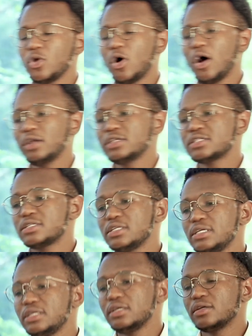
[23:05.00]
You
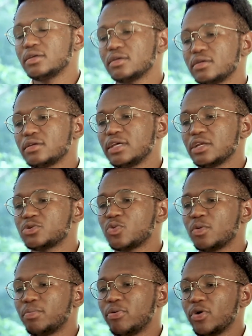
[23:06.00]
honestly get
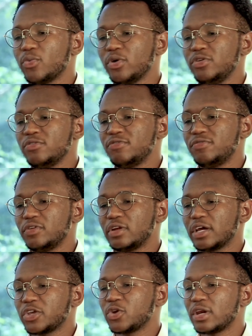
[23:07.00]
to a point where you feel
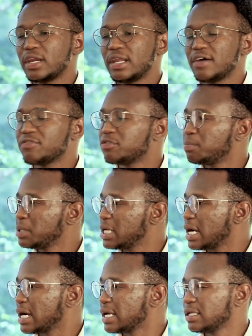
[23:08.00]
like you're left
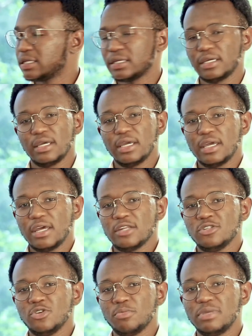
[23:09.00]
behind,
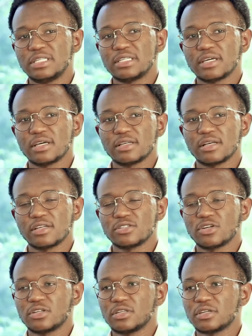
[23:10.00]
and you're missing a
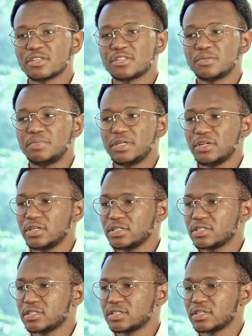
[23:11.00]
certain
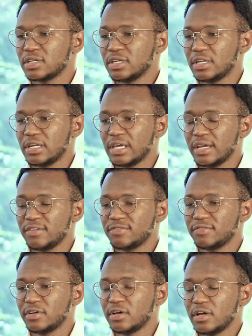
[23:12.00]
experience in
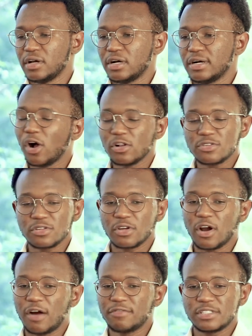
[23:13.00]
life. Also, the
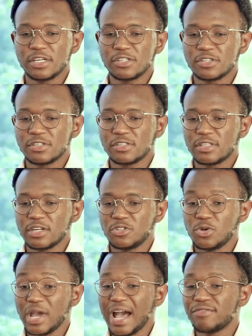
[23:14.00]
conversations
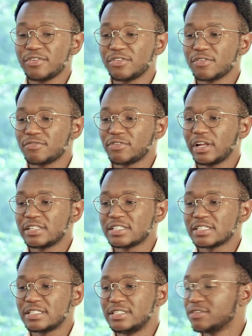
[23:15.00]
that you have with your friends
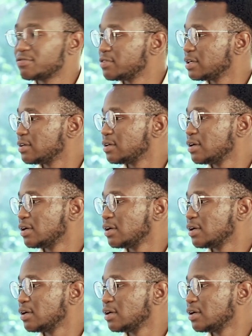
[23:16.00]
is different,